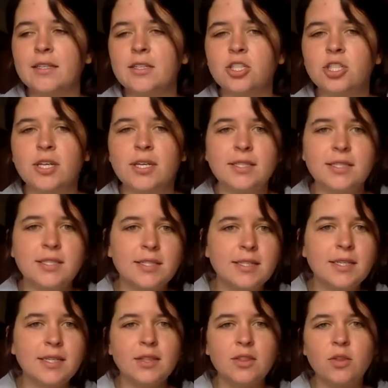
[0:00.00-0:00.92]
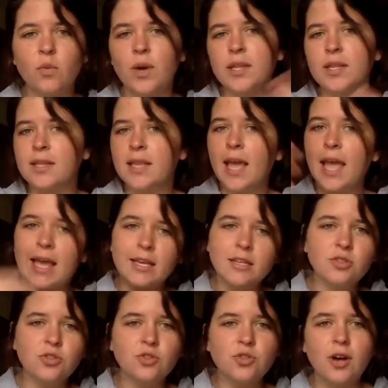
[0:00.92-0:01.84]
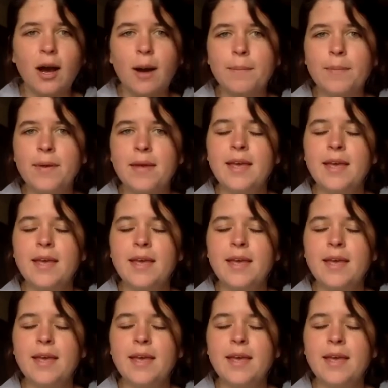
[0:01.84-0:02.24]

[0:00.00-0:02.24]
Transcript: just the way that the eggs drop